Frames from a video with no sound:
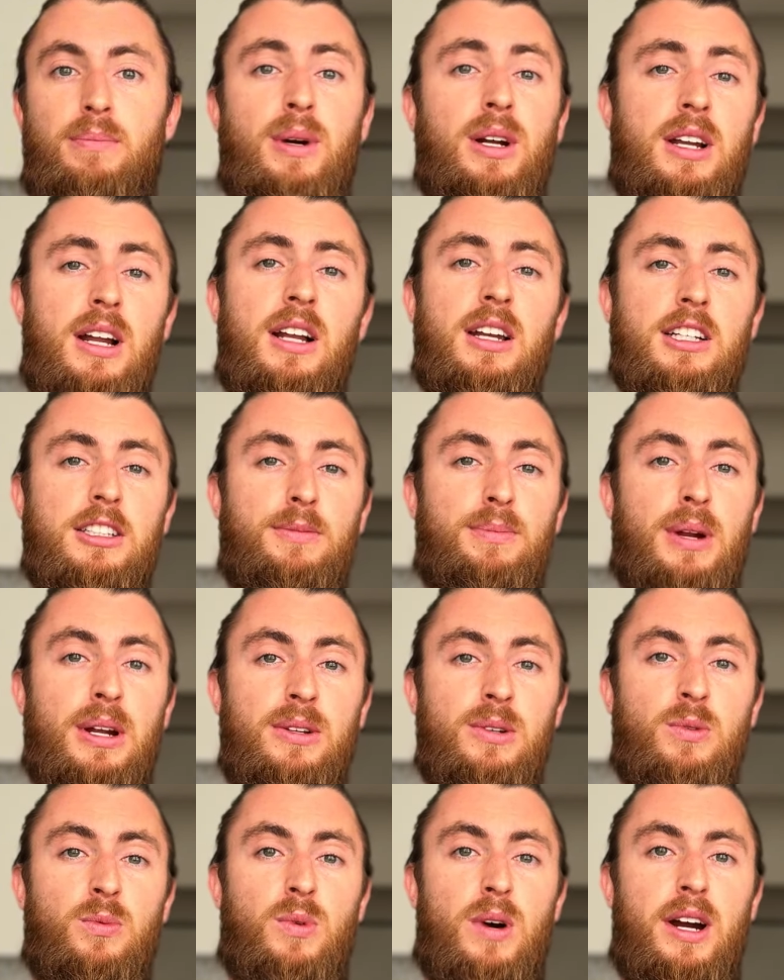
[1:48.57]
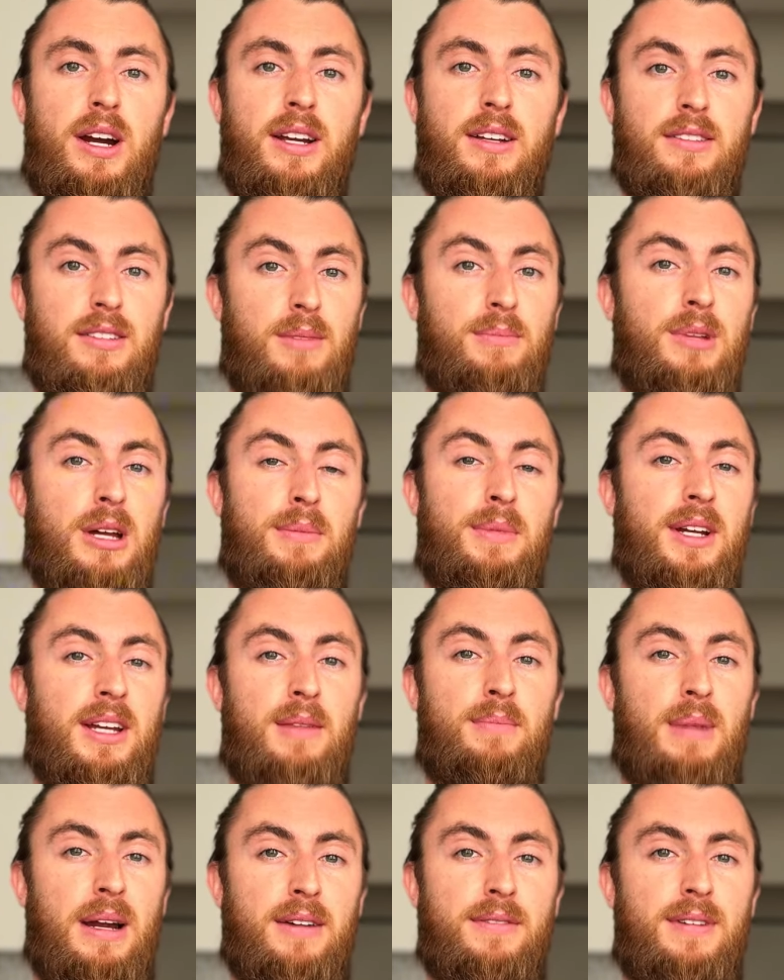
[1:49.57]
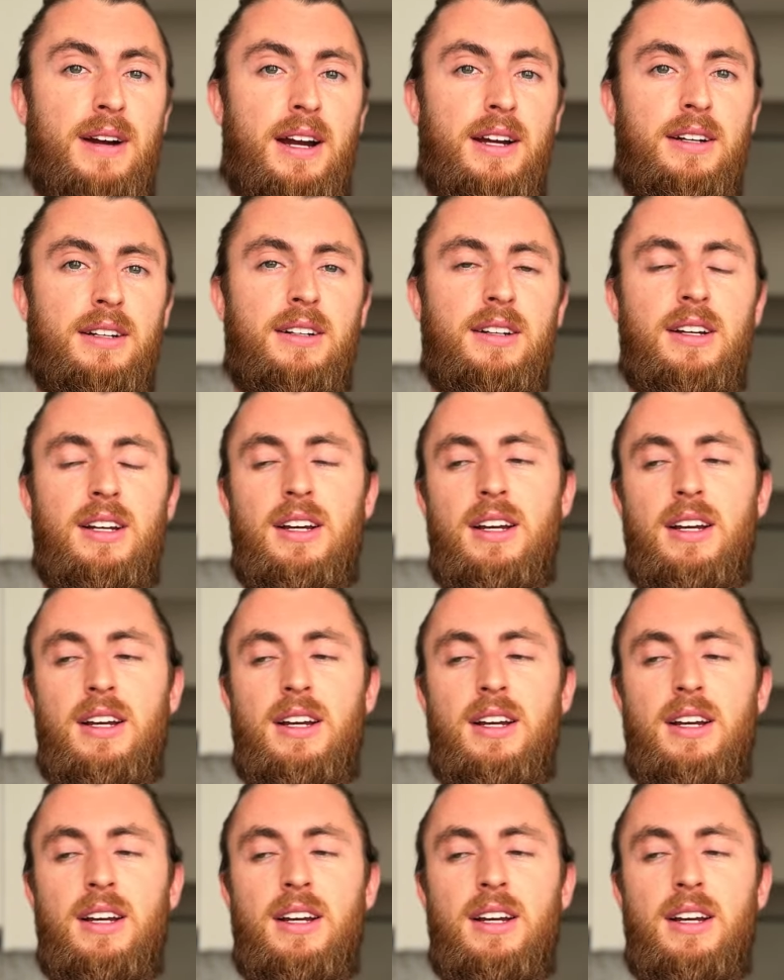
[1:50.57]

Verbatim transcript: But I'll explain you why. Sometimes it can backfire.